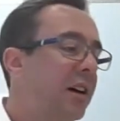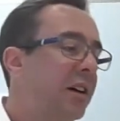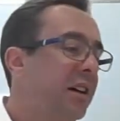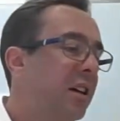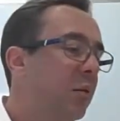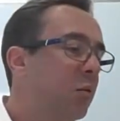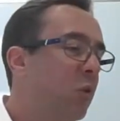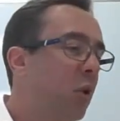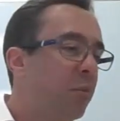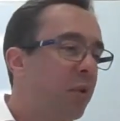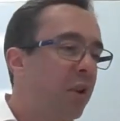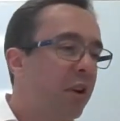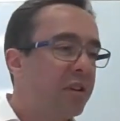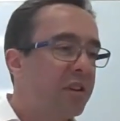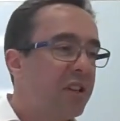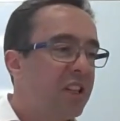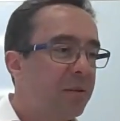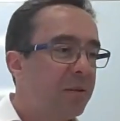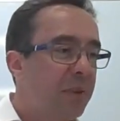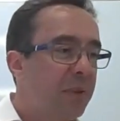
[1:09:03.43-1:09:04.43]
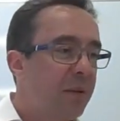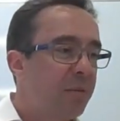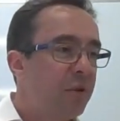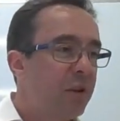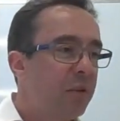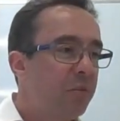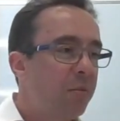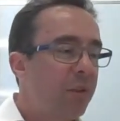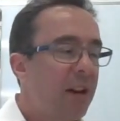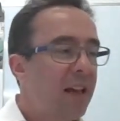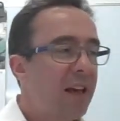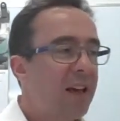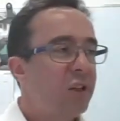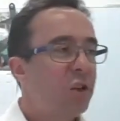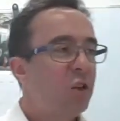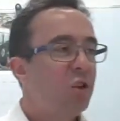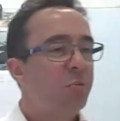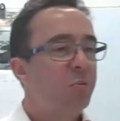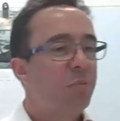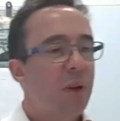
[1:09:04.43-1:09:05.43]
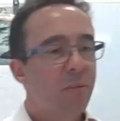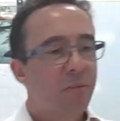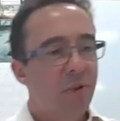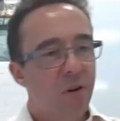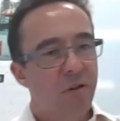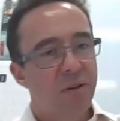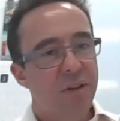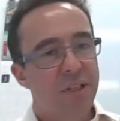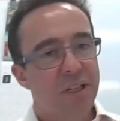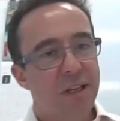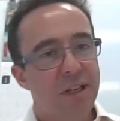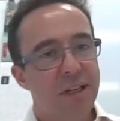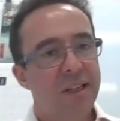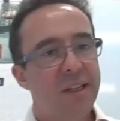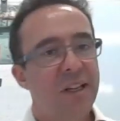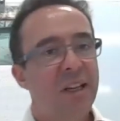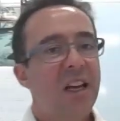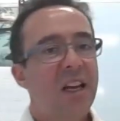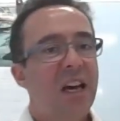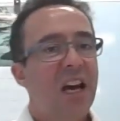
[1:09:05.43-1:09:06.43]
You know, what policies are being put in place? Who's being prioritized?